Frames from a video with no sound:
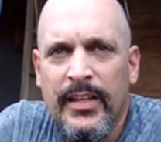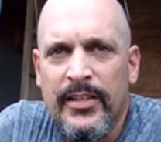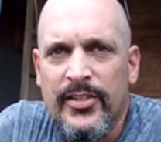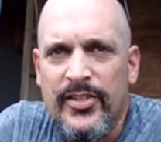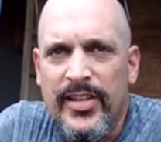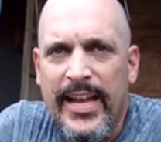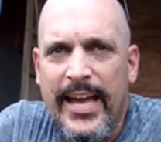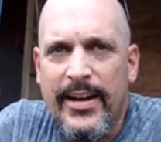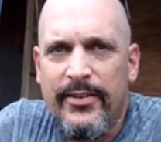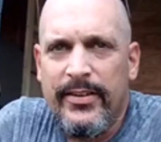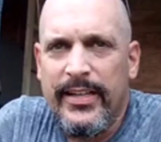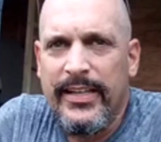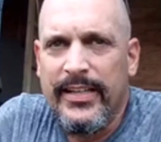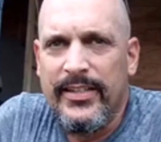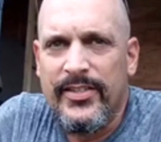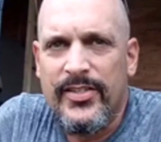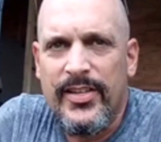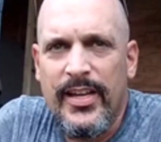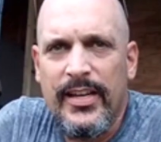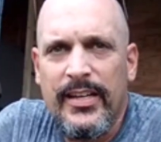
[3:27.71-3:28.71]
Saturday
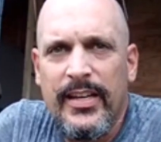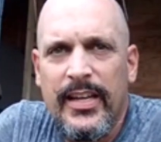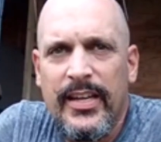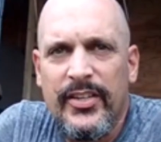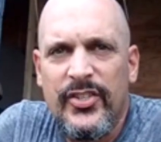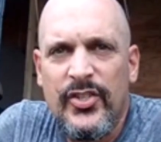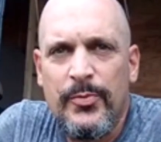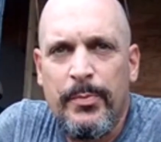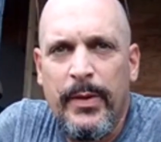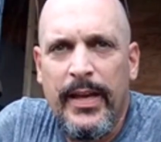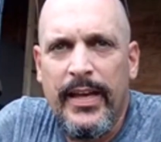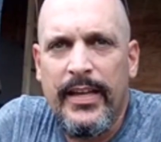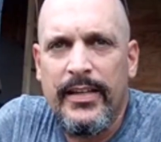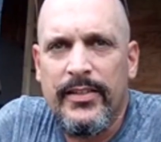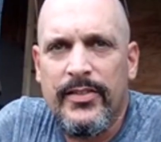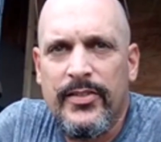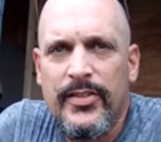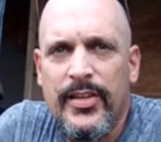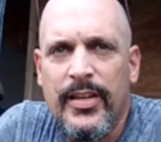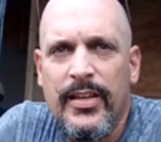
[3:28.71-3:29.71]
and Sunday
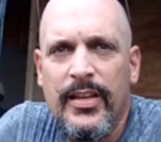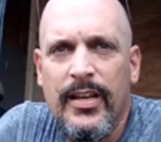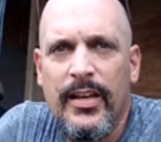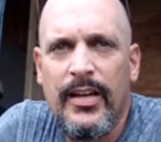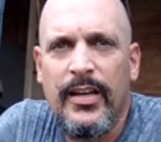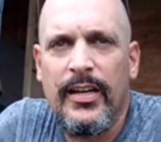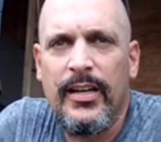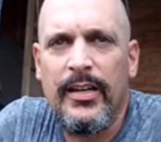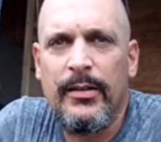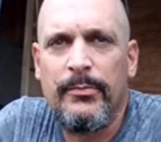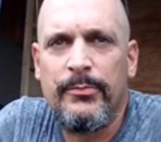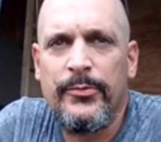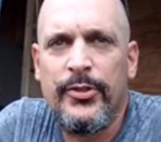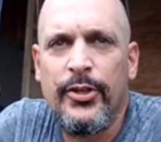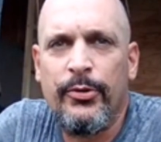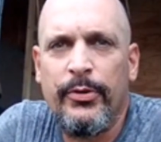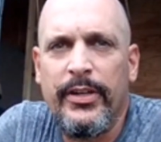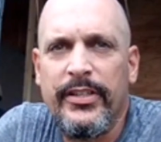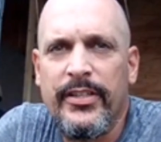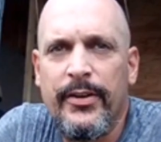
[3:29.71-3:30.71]
spent
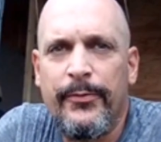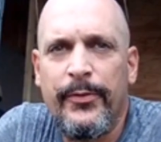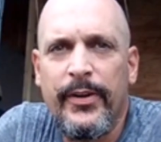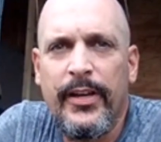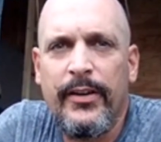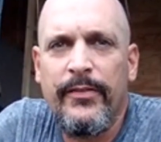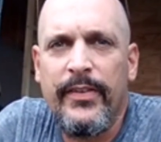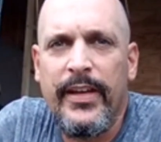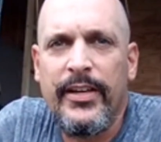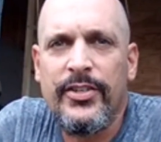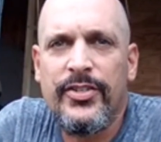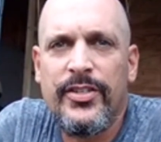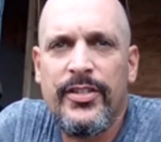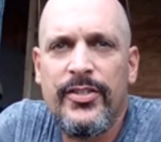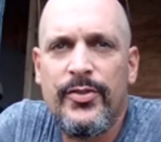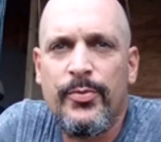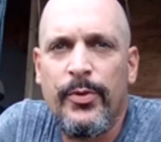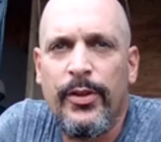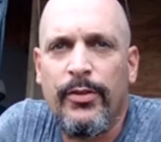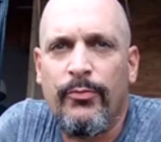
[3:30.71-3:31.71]
doing different
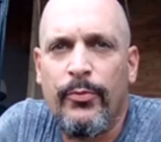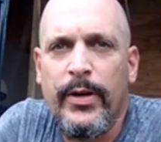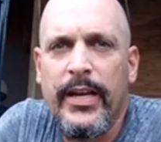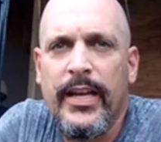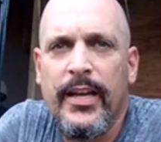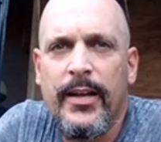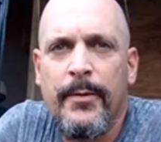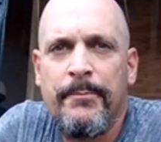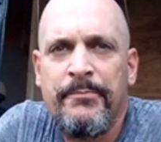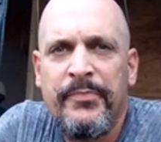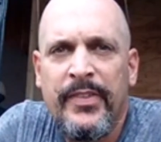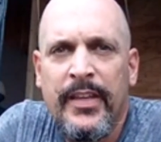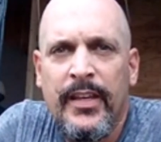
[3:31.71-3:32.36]
conventions with RIA.